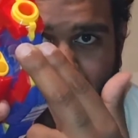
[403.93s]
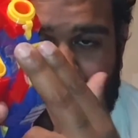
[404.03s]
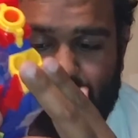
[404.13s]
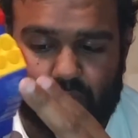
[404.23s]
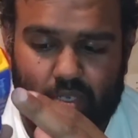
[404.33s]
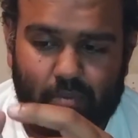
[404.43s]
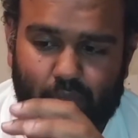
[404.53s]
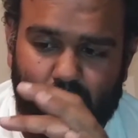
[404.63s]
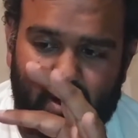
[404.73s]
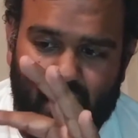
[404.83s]
I'm going to
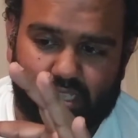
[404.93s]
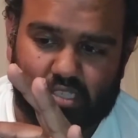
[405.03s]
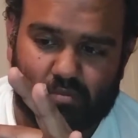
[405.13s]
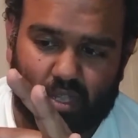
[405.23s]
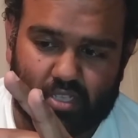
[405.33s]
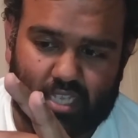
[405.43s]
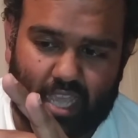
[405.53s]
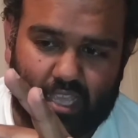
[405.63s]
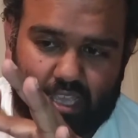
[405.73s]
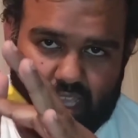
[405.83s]
put a small
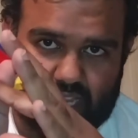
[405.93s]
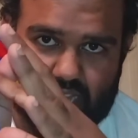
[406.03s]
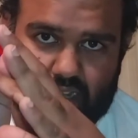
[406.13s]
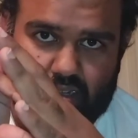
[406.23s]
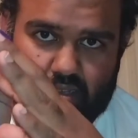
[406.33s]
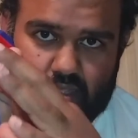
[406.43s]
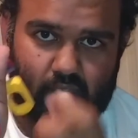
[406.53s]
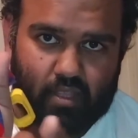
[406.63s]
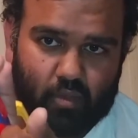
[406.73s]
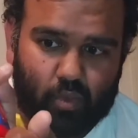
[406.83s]
tank in here
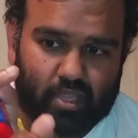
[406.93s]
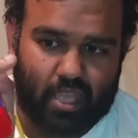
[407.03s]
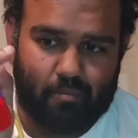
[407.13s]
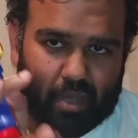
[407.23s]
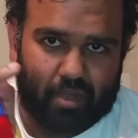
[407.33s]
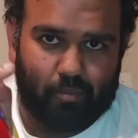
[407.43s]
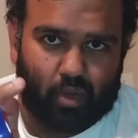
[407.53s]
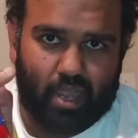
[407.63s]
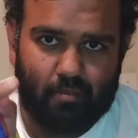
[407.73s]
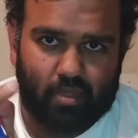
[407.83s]
with a bottom
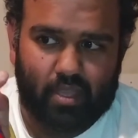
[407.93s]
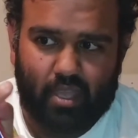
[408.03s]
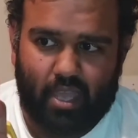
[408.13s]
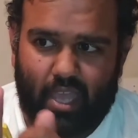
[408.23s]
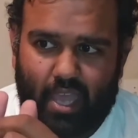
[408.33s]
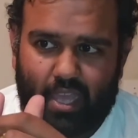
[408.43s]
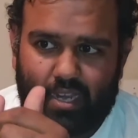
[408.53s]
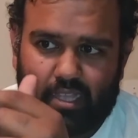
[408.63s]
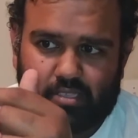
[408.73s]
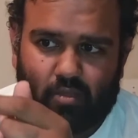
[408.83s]
prime, and
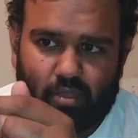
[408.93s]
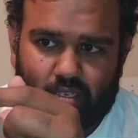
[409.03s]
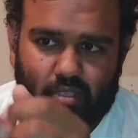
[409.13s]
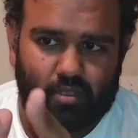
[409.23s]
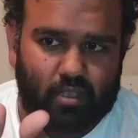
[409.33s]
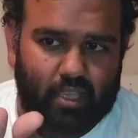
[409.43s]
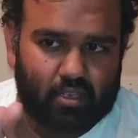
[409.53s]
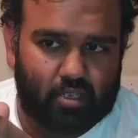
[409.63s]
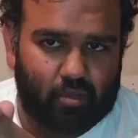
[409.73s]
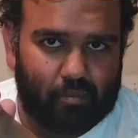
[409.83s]
it's going to link
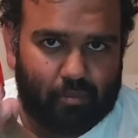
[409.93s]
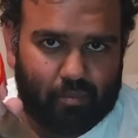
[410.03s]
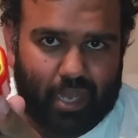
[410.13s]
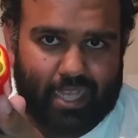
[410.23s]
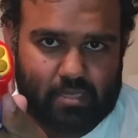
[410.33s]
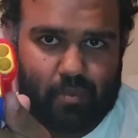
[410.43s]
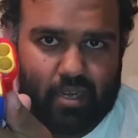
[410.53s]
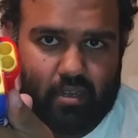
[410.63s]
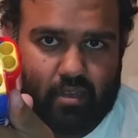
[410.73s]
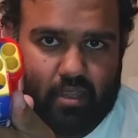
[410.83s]
to a blast
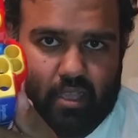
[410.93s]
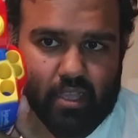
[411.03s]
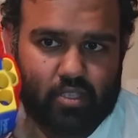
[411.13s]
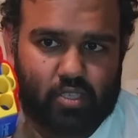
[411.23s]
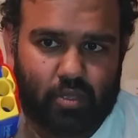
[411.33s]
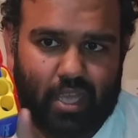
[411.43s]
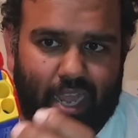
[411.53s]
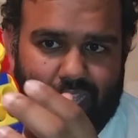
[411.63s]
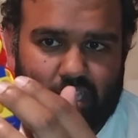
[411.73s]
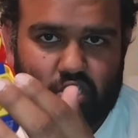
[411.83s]
button, so that
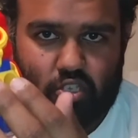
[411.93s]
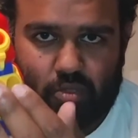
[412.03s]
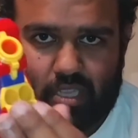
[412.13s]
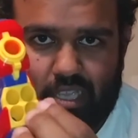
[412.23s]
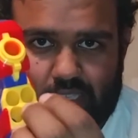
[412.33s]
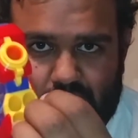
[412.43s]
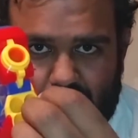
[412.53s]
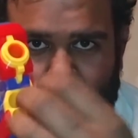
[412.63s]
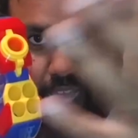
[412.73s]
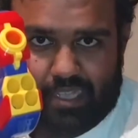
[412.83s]
I can shoot these
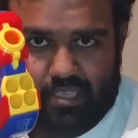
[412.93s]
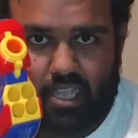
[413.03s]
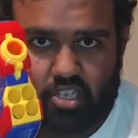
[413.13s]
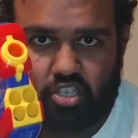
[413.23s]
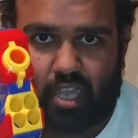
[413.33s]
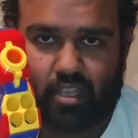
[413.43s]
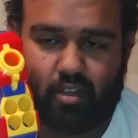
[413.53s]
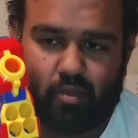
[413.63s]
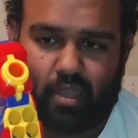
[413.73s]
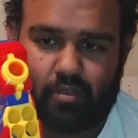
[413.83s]
as a
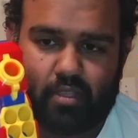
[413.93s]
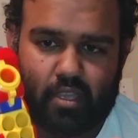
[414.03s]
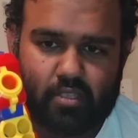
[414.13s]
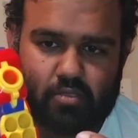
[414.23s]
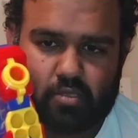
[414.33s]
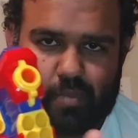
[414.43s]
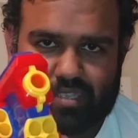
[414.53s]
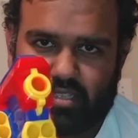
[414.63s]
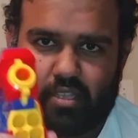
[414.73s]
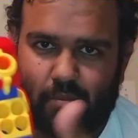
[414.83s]
shotgun round. So it's
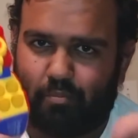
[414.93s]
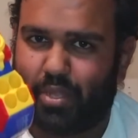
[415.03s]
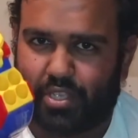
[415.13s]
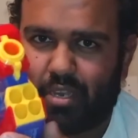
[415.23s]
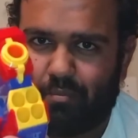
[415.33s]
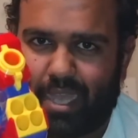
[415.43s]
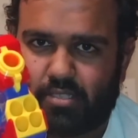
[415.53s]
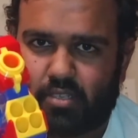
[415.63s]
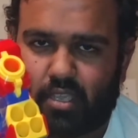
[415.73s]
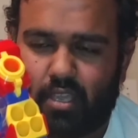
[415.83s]
basically a built-in
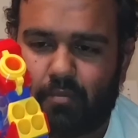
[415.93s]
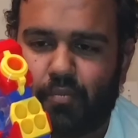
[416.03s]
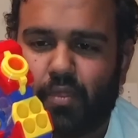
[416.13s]
master key.